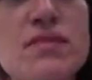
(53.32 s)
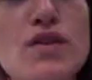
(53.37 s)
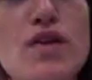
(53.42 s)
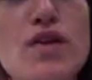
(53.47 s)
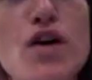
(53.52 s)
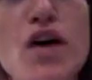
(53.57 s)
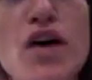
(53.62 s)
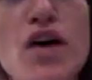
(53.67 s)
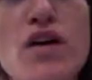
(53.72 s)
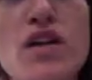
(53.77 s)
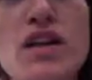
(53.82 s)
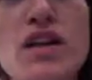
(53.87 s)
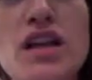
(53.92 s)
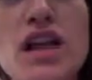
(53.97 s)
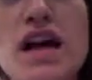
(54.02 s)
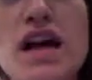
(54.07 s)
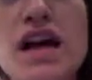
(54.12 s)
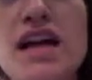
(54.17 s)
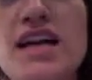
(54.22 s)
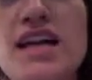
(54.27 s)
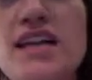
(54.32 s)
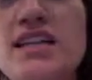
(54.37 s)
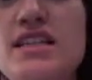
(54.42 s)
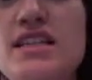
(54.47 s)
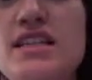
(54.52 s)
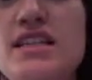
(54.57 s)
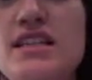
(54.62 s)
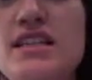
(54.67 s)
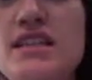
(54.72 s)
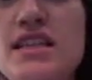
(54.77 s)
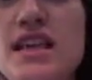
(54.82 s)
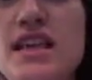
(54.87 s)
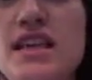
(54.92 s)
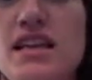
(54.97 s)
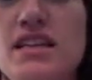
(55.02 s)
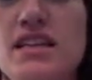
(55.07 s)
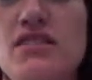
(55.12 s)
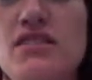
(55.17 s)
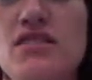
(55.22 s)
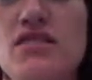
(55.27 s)
all the lines
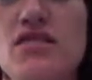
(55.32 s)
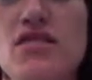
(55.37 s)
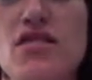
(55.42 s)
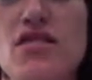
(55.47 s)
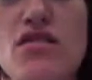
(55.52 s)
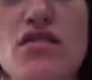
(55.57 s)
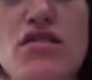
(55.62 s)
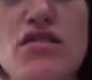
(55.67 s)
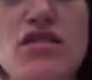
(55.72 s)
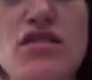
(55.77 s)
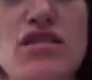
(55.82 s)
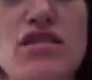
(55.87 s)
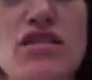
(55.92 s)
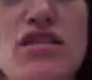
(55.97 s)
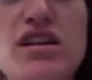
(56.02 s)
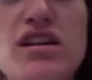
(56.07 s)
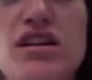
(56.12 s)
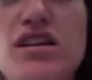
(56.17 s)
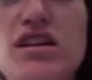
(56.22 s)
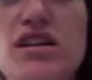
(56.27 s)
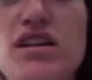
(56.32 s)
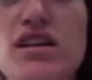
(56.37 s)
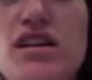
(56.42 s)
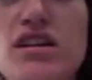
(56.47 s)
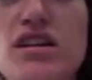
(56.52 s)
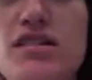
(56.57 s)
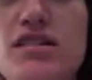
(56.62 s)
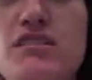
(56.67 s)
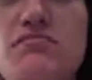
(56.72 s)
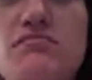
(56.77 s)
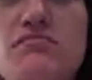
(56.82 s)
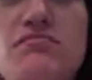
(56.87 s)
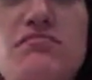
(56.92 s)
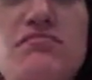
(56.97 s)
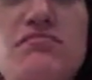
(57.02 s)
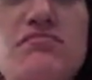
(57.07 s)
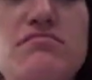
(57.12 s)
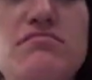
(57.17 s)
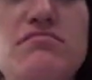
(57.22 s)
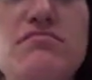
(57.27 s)
and all the
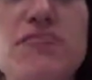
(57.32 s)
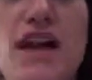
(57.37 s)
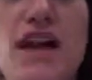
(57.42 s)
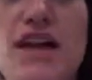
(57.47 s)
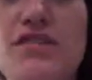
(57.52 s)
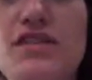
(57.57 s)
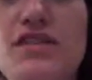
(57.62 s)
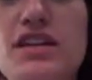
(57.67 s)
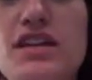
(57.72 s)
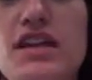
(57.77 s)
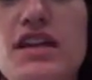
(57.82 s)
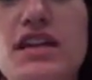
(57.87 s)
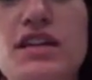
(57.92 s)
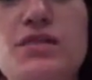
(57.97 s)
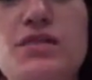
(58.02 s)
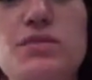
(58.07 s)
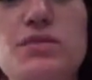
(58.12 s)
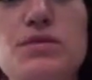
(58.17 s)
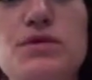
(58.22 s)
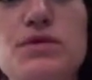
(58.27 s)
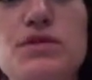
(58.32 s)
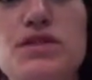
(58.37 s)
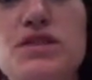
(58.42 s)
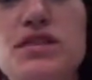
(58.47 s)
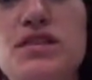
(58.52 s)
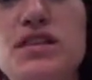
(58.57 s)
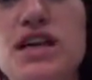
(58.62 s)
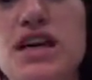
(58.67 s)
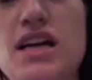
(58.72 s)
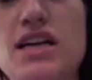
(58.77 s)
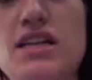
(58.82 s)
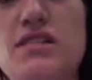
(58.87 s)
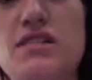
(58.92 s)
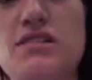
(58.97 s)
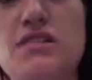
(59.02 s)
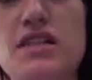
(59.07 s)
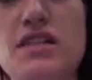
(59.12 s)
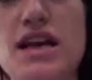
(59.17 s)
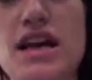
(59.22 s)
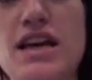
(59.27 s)
everything was just kind of
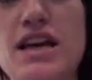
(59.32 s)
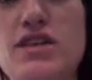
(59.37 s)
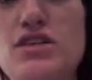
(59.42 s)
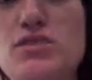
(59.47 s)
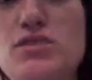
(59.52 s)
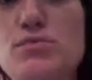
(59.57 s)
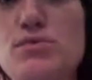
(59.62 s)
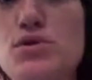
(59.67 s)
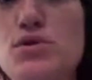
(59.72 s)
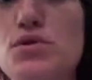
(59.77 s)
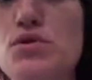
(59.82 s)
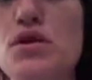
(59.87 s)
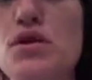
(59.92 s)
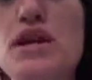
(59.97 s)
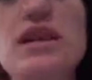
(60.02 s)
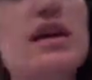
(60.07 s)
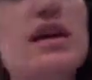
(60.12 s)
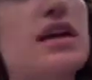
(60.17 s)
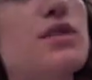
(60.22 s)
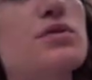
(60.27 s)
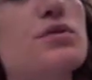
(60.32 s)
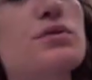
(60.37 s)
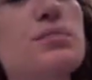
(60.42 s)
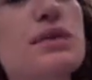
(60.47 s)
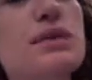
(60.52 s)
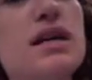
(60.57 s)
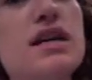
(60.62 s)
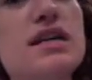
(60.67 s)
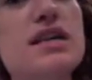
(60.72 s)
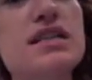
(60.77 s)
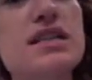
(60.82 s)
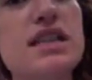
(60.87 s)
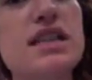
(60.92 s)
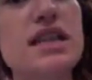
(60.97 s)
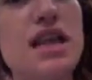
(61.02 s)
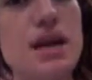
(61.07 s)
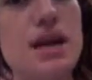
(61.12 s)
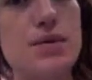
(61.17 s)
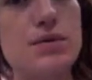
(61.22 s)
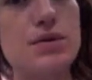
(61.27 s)
like smooth. I think it was because the
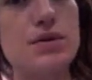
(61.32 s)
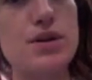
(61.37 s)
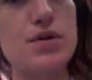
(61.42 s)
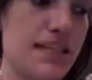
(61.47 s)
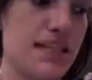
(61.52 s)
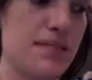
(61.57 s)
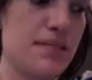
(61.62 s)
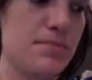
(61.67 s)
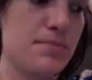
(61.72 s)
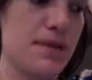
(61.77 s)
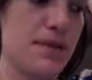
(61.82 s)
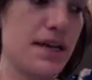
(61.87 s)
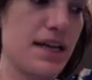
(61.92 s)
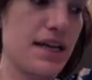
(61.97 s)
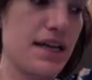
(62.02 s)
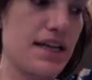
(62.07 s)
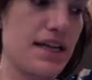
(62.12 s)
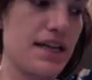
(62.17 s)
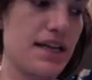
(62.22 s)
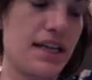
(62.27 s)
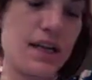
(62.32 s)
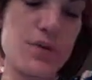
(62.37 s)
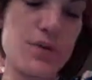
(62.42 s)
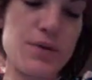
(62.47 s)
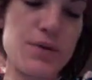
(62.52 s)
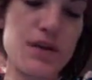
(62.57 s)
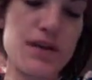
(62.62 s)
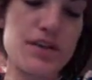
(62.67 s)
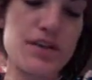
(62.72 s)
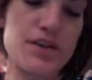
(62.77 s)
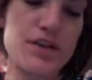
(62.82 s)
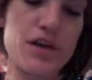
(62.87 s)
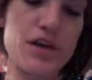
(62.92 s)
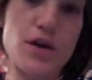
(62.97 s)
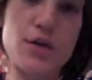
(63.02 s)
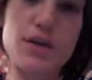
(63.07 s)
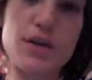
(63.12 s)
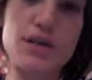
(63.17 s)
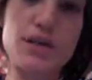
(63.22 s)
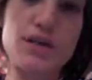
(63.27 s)
clay was so wet, but anyways, you can
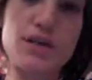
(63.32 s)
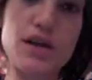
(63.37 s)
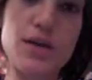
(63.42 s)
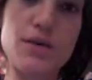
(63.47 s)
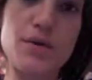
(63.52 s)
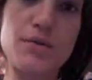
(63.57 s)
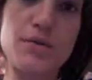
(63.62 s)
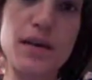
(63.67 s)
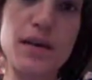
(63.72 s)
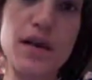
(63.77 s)
always do that with paint,